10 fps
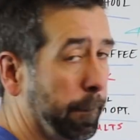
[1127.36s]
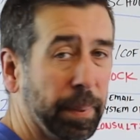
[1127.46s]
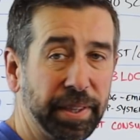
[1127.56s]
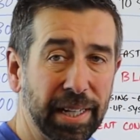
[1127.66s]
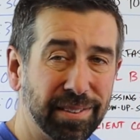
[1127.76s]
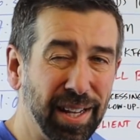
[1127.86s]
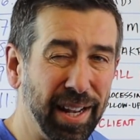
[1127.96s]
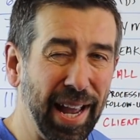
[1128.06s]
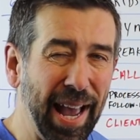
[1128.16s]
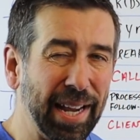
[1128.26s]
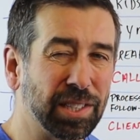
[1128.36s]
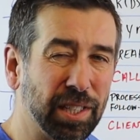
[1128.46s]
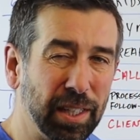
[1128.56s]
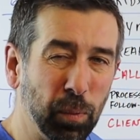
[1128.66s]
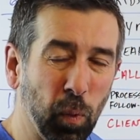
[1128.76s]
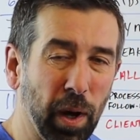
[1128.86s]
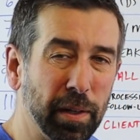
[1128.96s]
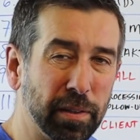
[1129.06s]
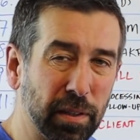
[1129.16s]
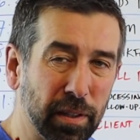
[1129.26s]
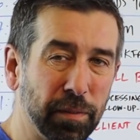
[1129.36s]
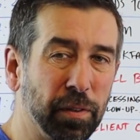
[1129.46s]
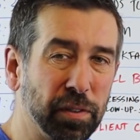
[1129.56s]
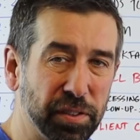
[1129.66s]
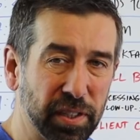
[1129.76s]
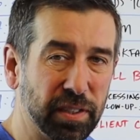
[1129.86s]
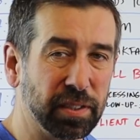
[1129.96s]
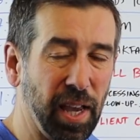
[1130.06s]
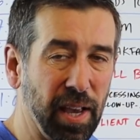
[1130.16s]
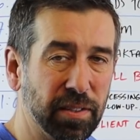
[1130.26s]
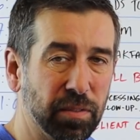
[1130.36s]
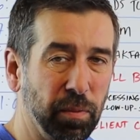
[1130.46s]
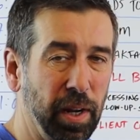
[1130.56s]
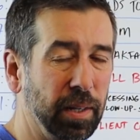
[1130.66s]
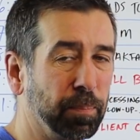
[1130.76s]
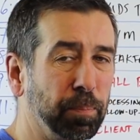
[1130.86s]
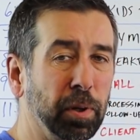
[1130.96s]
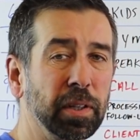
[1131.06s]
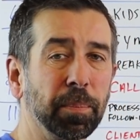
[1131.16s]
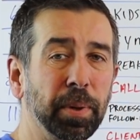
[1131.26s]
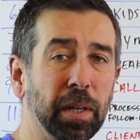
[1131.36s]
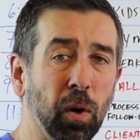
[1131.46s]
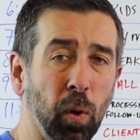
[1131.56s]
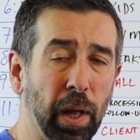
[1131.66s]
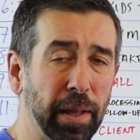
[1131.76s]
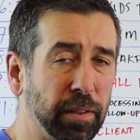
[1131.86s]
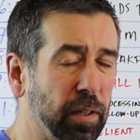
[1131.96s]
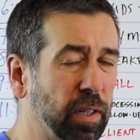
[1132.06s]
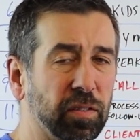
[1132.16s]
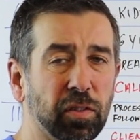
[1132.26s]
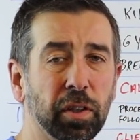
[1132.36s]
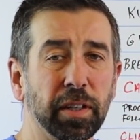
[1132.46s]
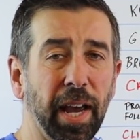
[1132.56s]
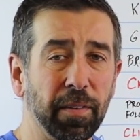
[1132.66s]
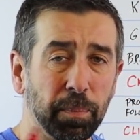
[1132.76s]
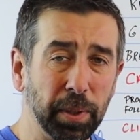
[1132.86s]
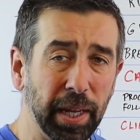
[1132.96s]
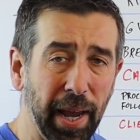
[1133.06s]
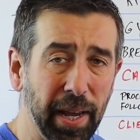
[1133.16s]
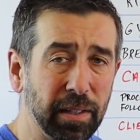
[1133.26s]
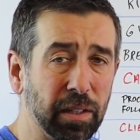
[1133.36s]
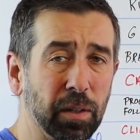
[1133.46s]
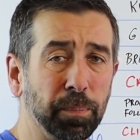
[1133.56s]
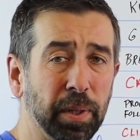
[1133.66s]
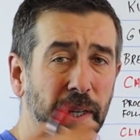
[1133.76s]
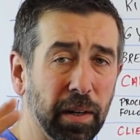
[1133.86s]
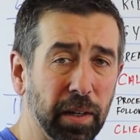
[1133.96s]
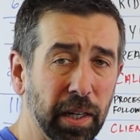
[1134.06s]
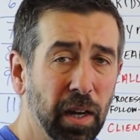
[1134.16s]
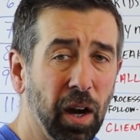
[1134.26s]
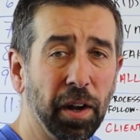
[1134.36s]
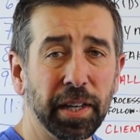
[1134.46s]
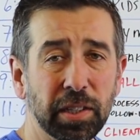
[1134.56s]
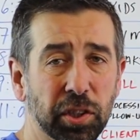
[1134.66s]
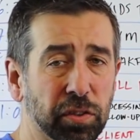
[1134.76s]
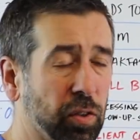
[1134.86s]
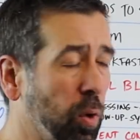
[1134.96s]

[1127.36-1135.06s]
but that's not actually what delivers success, right? Putting the big goal out there, it's good to have a BHAG, a big, hairy, audacious